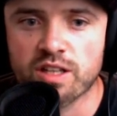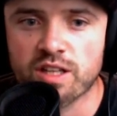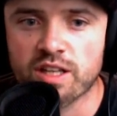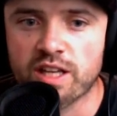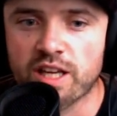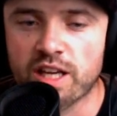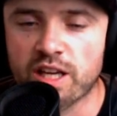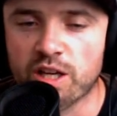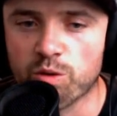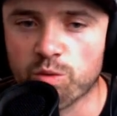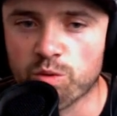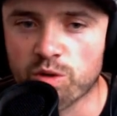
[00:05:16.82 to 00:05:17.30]

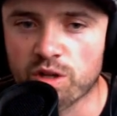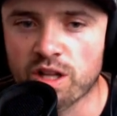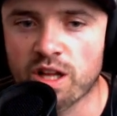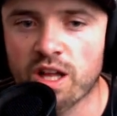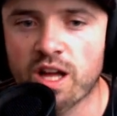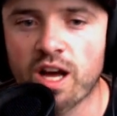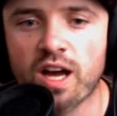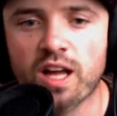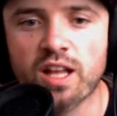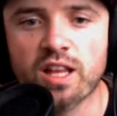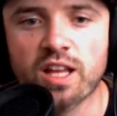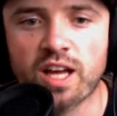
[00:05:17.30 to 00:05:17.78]
it will
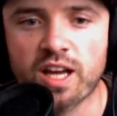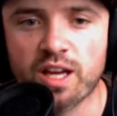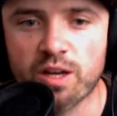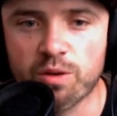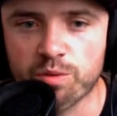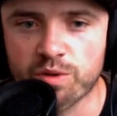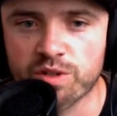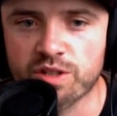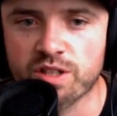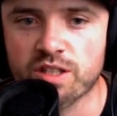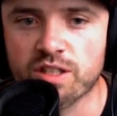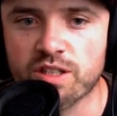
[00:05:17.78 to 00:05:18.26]
highlight
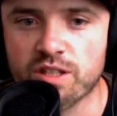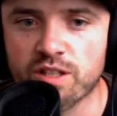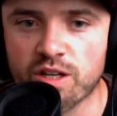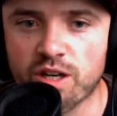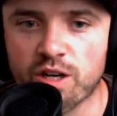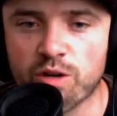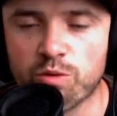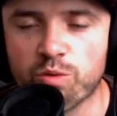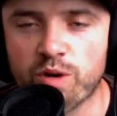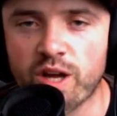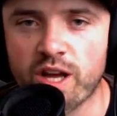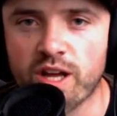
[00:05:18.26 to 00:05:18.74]
with a,
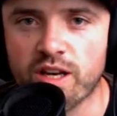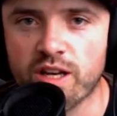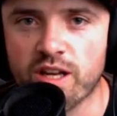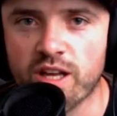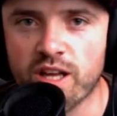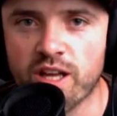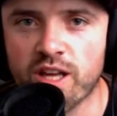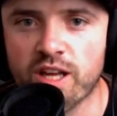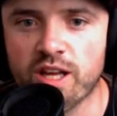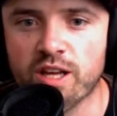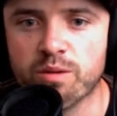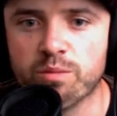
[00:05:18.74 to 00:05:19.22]
a red
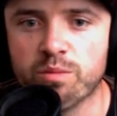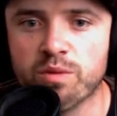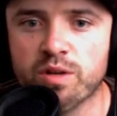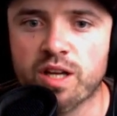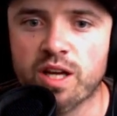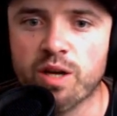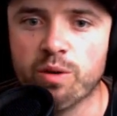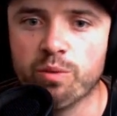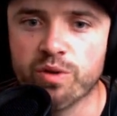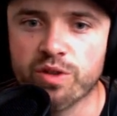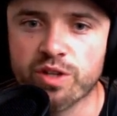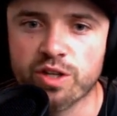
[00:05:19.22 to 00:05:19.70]
M,
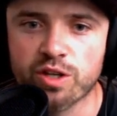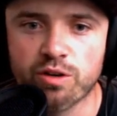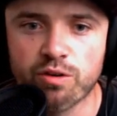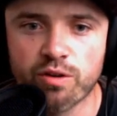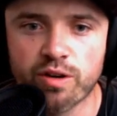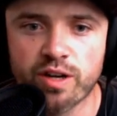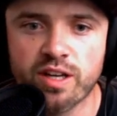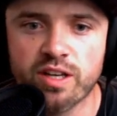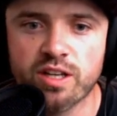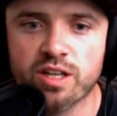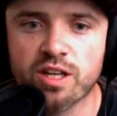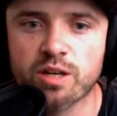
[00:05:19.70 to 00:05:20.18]
and when the
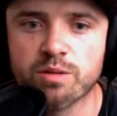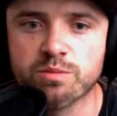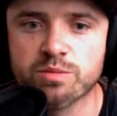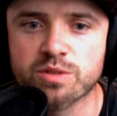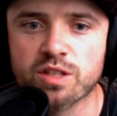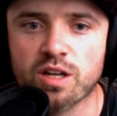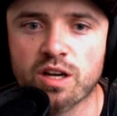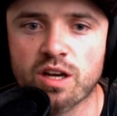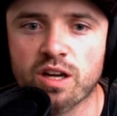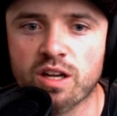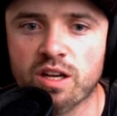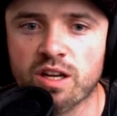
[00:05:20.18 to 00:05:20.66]
green comes
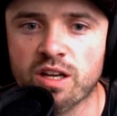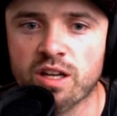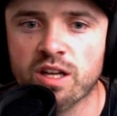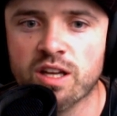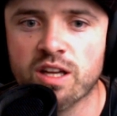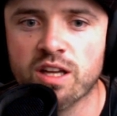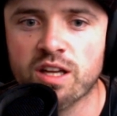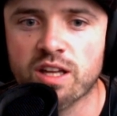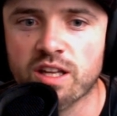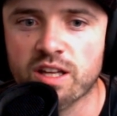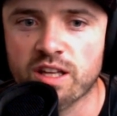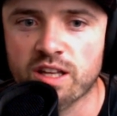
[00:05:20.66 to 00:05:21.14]
on,
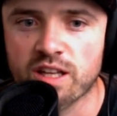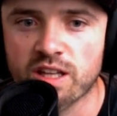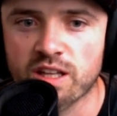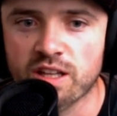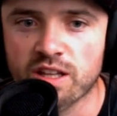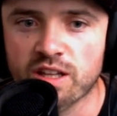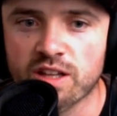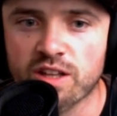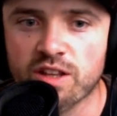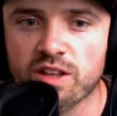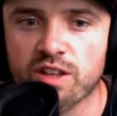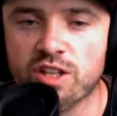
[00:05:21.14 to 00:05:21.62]

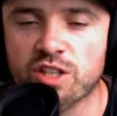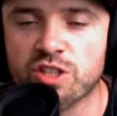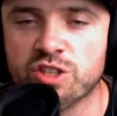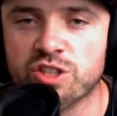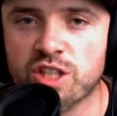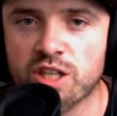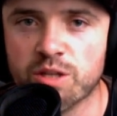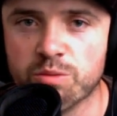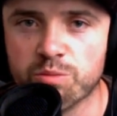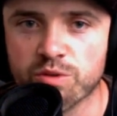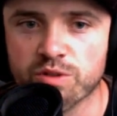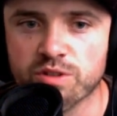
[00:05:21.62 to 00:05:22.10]
the
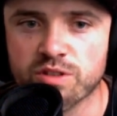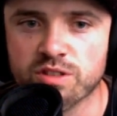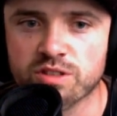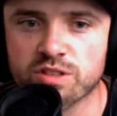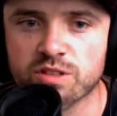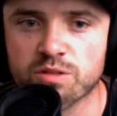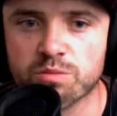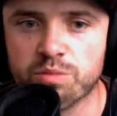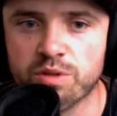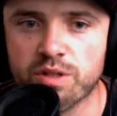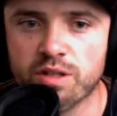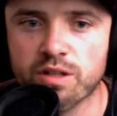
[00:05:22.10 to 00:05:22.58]
shape will
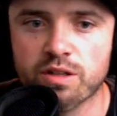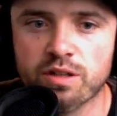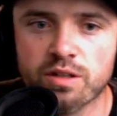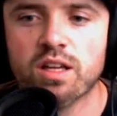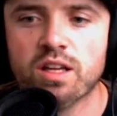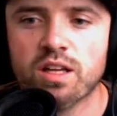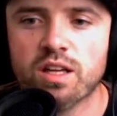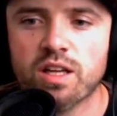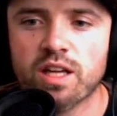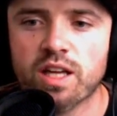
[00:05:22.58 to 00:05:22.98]
disappear.